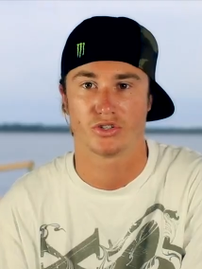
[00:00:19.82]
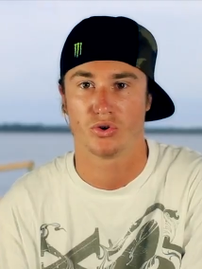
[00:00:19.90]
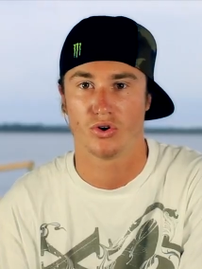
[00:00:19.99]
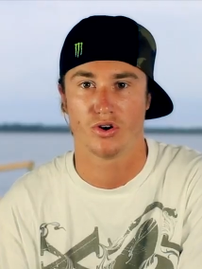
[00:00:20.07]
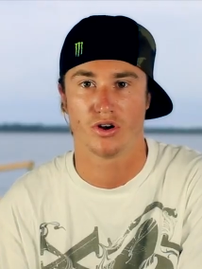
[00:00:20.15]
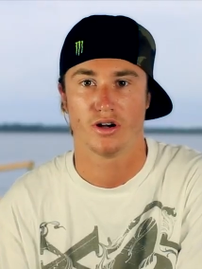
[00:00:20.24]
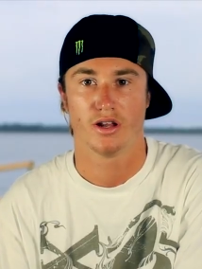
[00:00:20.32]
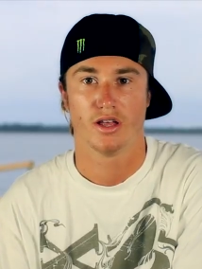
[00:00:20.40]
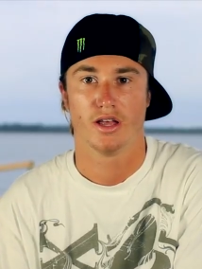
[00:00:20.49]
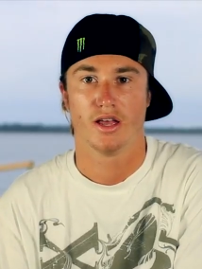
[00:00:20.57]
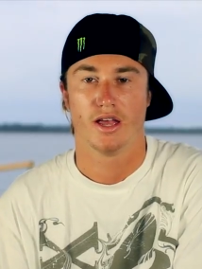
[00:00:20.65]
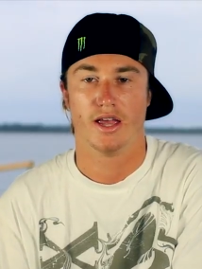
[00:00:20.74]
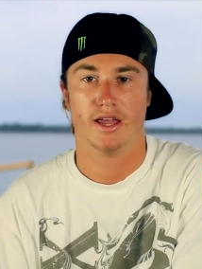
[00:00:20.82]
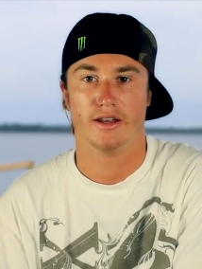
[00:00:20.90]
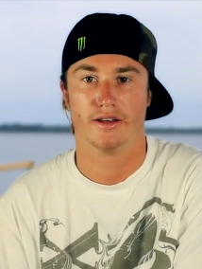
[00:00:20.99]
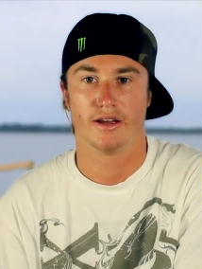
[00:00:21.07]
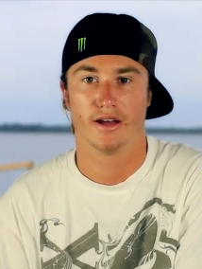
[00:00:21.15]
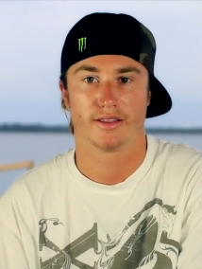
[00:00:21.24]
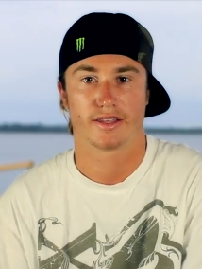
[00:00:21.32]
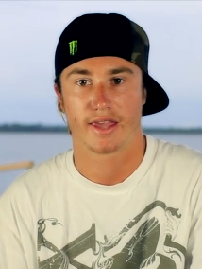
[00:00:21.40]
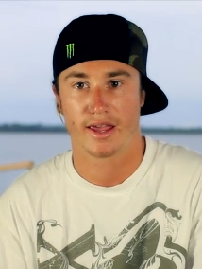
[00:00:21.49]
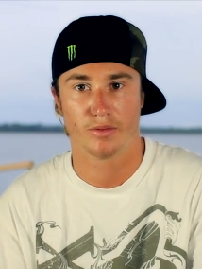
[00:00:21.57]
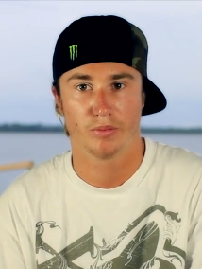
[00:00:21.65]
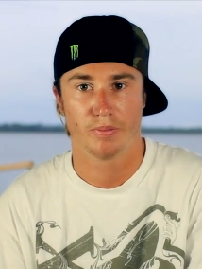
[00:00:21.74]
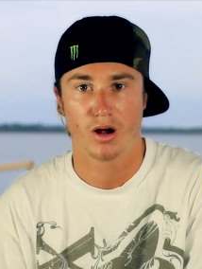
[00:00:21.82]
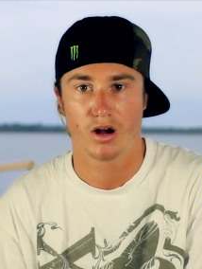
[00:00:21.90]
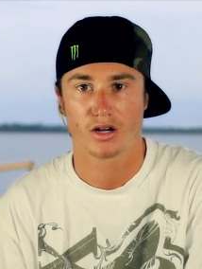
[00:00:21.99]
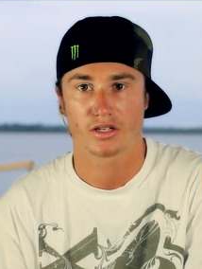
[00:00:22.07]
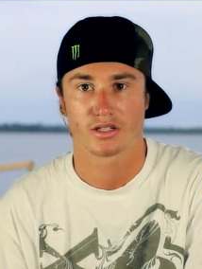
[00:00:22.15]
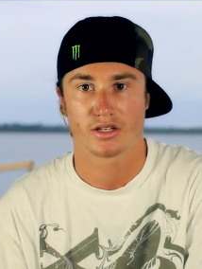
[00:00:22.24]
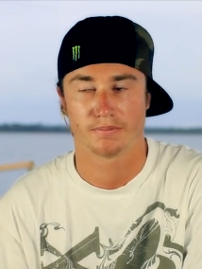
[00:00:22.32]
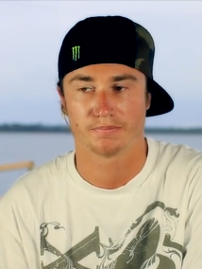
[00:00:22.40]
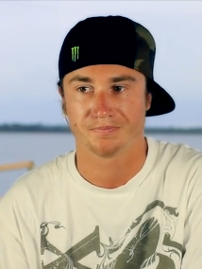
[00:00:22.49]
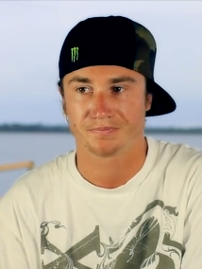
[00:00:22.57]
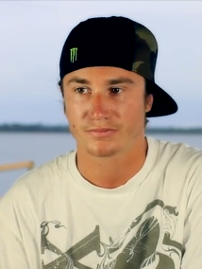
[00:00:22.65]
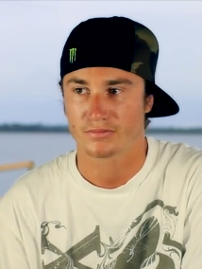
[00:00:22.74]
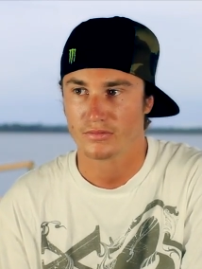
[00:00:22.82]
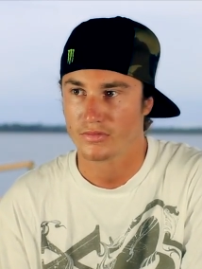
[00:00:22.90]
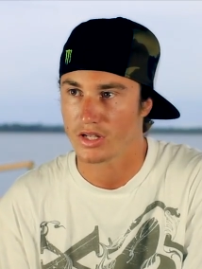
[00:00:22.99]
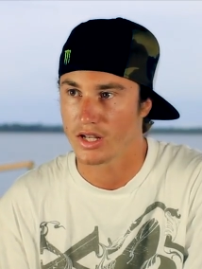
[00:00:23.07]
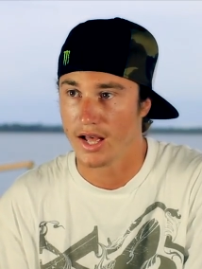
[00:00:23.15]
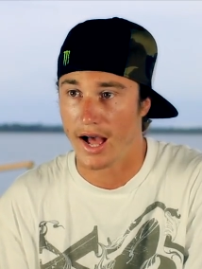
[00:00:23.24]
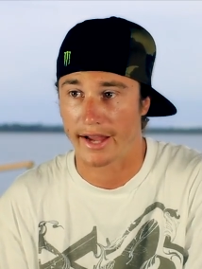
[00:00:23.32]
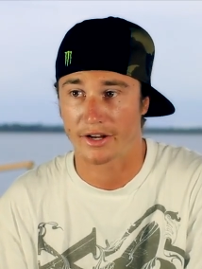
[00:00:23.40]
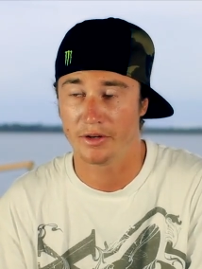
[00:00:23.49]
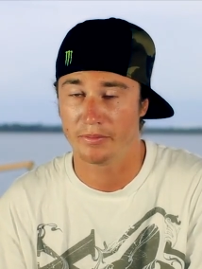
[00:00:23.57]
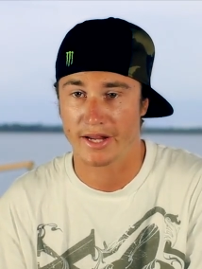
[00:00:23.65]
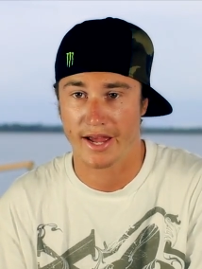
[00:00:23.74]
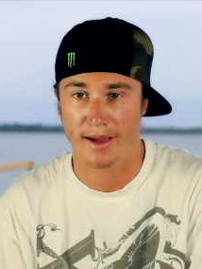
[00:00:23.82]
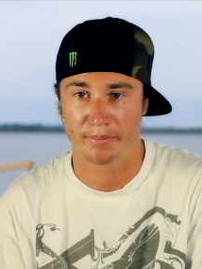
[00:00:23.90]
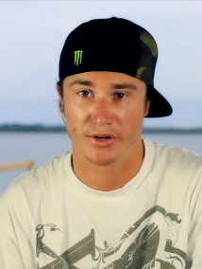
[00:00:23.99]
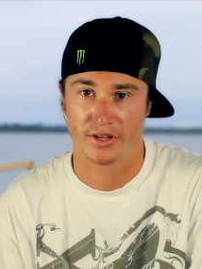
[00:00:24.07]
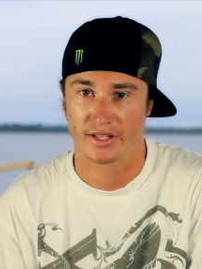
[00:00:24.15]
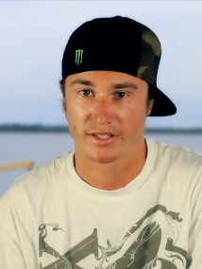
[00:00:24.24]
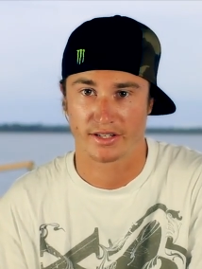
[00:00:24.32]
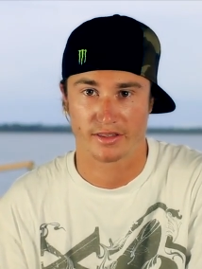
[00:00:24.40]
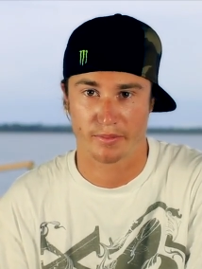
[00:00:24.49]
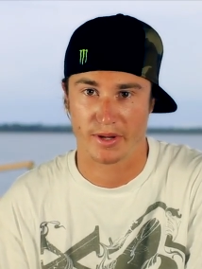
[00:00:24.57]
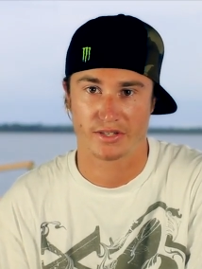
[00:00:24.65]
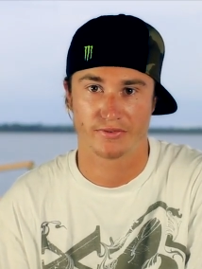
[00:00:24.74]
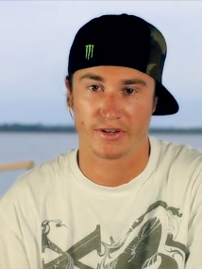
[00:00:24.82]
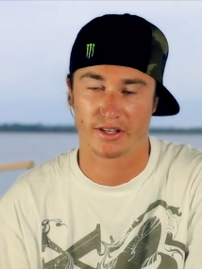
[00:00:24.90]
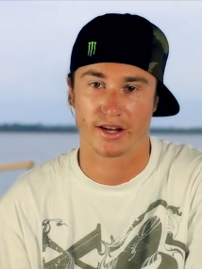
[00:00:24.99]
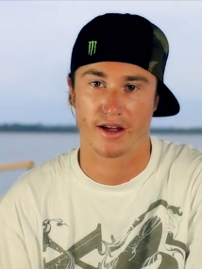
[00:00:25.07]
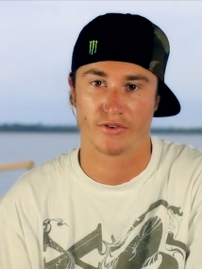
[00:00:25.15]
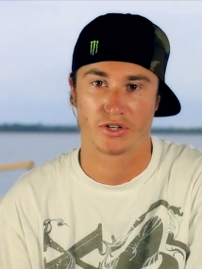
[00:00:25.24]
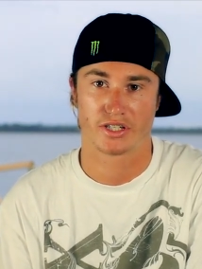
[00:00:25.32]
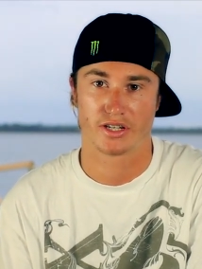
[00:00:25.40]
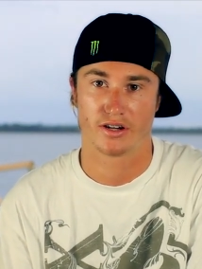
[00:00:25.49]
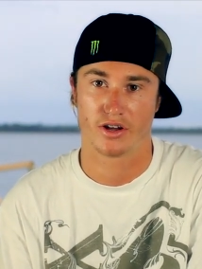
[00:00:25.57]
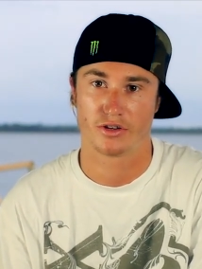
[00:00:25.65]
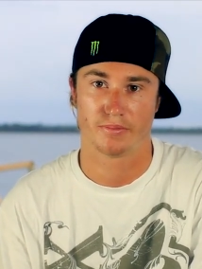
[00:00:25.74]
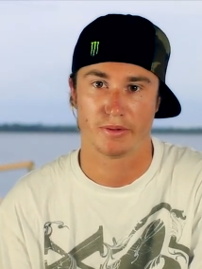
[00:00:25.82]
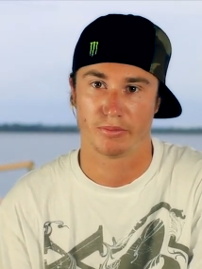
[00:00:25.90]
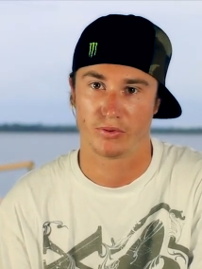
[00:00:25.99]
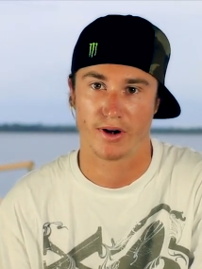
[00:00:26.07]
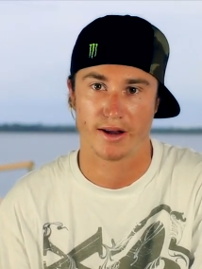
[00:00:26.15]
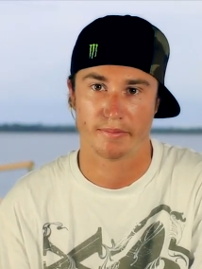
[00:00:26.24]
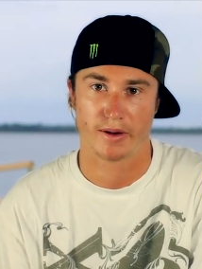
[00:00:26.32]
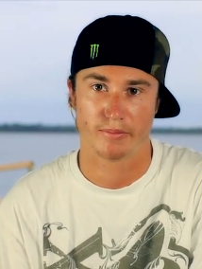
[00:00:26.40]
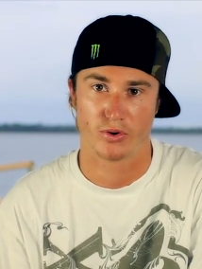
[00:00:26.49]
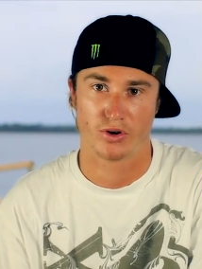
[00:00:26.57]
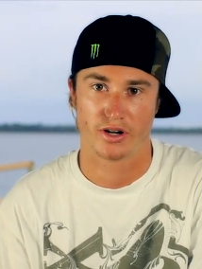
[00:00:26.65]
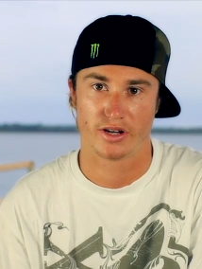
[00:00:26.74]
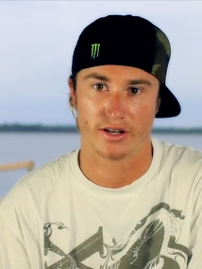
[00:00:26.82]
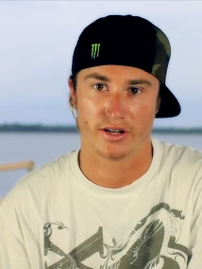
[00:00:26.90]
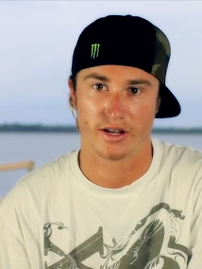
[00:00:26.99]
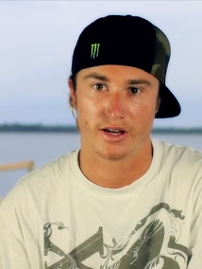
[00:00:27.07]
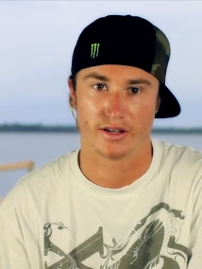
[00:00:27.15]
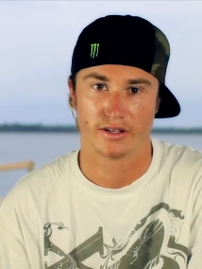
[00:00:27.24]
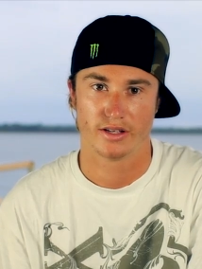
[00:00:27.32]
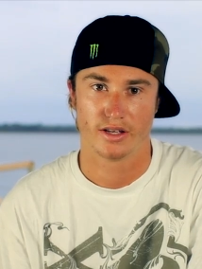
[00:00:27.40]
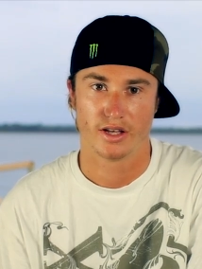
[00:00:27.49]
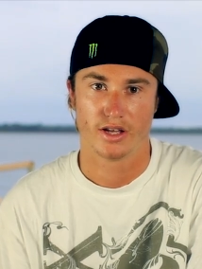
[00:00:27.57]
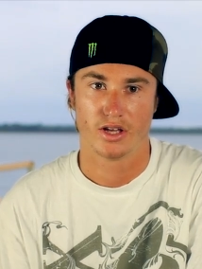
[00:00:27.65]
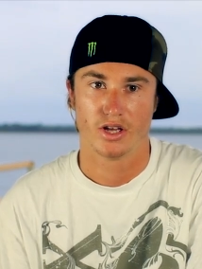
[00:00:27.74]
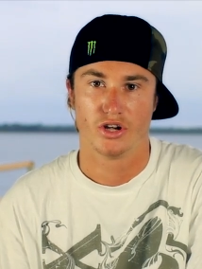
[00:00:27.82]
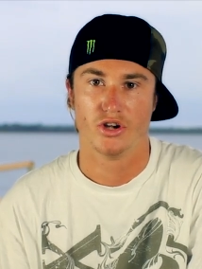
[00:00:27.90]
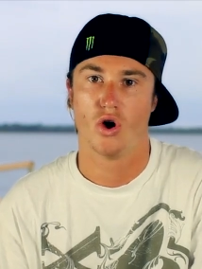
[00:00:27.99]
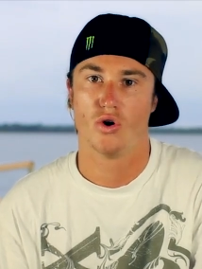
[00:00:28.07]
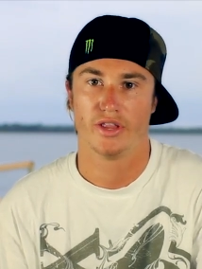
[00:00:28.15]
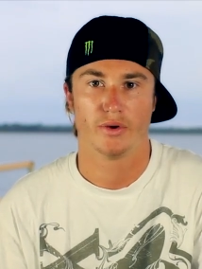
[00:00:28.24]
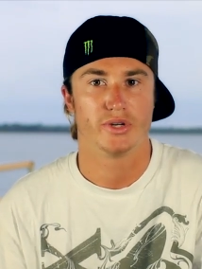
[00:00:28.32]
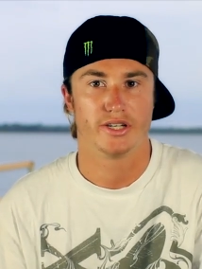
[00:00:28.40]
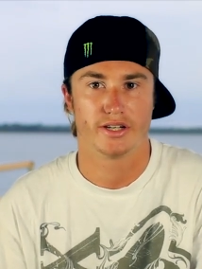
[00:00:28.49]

tour and at the cable parks, and I couldn't be happier. That's like the best feeling ever, seeing other people riding my board and knowing that we